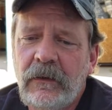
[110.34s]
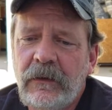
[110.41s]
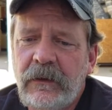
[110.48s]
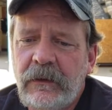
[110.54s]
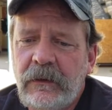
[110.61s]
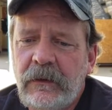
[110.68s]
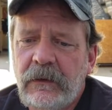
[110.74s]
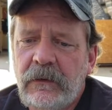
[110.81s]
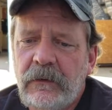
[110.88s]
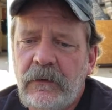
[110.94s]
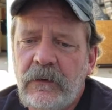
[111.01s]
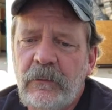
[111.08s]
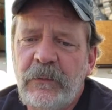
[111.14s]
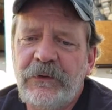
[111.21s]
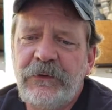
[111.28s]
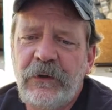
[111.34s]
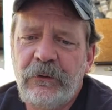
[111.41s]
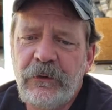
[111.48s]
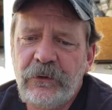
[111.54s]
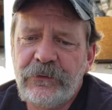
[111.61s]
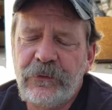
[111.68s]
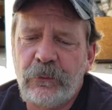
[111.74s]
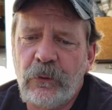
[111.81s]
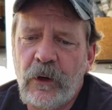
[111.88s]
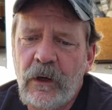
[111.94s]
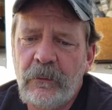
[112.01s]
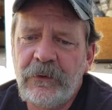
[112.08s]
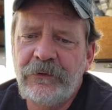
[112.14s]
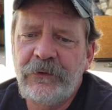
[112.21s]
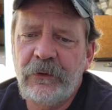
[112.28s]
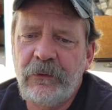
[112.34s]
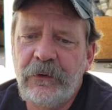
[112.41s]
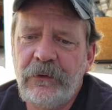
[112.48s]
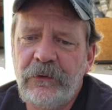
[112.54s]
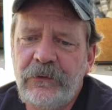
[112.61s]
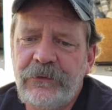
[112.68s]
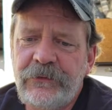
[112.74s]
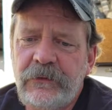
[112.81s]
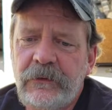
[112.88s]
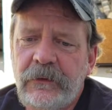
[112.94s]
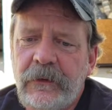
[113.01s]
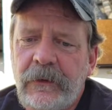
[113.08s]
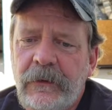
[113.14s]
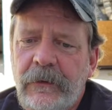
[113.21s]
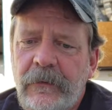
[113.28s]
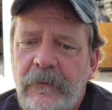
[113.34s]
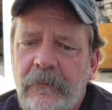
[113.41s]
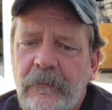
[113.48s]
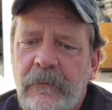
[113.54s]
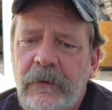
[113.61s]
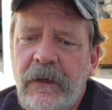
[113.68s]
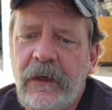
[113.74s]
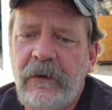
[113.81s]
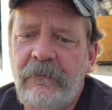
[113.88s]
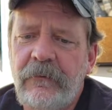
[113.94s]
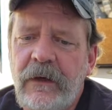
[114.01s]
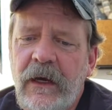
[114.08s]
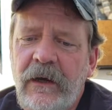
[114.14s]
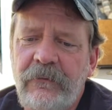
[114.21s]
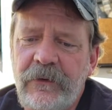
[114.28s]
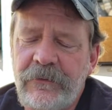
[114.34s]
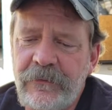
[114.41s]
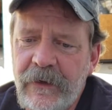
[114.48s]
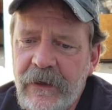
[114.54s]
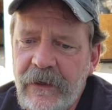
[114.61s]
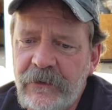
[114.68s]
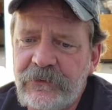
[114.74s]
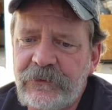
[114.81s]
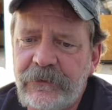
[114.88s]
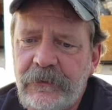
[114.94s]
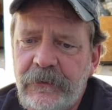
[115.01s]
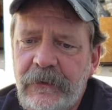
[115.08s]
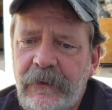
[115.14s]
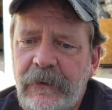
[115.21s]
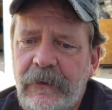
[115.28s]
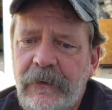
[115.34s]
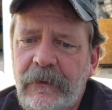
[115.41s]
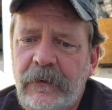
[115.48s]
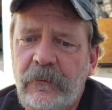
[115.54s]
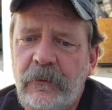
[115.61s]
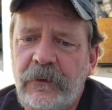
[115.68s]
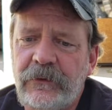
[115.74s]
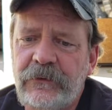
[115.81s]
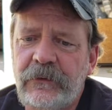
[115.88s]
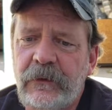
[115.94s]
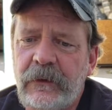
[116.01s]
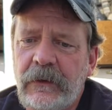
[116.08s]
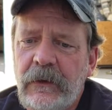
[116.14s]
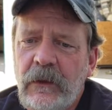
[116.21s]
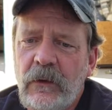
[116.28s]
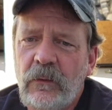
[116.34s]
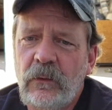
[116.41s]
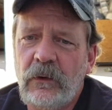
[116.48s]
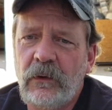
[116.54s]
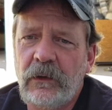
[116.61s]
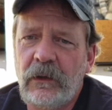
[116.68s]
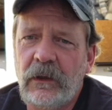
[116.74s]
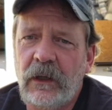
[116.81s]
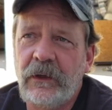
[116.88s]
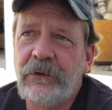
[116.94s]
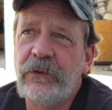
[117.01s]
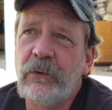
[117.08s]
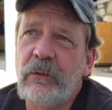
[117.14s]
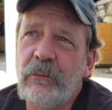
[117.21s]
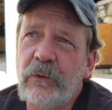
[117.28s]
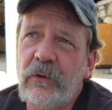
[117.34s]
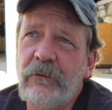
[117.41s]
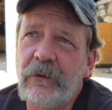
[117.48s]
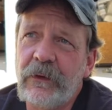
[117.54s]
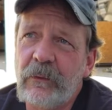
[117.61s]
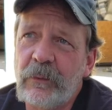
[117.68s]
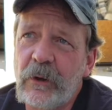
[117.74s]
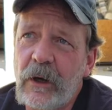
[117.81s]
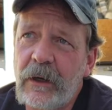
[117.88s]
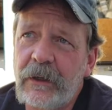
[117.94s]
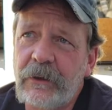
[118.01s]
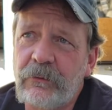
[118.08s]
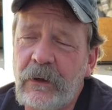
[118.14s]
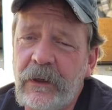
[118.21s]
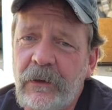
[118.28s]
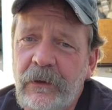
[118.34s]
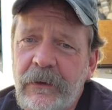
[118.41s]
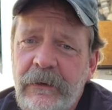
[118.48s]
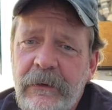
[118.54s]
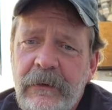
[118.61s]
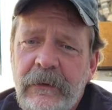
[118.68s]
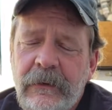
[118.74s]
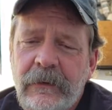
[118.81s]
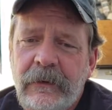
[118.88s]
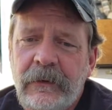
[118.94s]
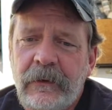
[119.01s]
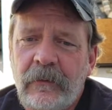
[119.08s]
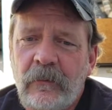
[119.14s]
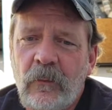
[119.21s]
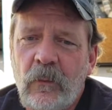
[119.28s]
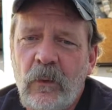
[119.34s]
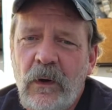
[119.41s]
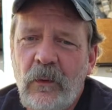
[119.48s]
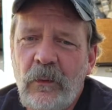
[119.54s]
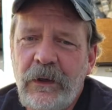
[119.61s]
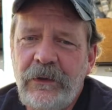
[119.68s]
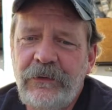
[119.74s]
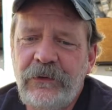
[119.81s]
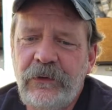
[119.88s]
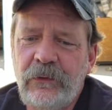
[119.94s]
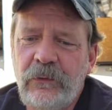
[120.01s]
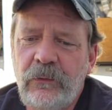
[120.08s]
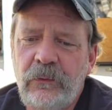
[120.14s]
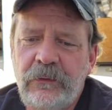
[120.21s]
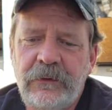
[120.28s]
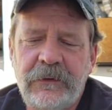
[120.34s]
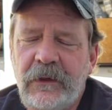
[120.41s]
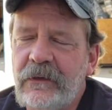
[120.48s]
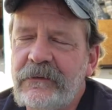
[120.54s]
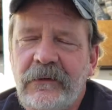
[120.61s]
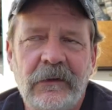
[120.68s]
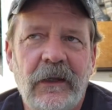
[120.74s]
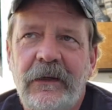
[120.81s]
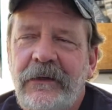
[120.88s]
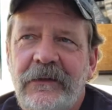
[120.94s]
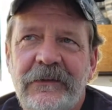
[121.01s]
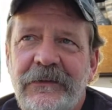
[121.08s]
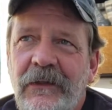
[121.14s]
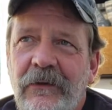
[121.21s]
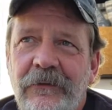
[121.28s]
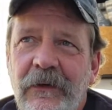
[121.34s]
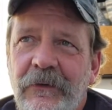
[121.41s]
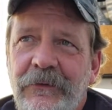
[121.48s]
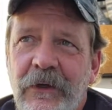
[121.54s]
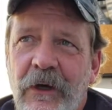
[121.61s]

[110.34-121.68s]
The materials, the raw materials, have advanced, which really lend to improving the product greatly. What we do doesn't lend itself out to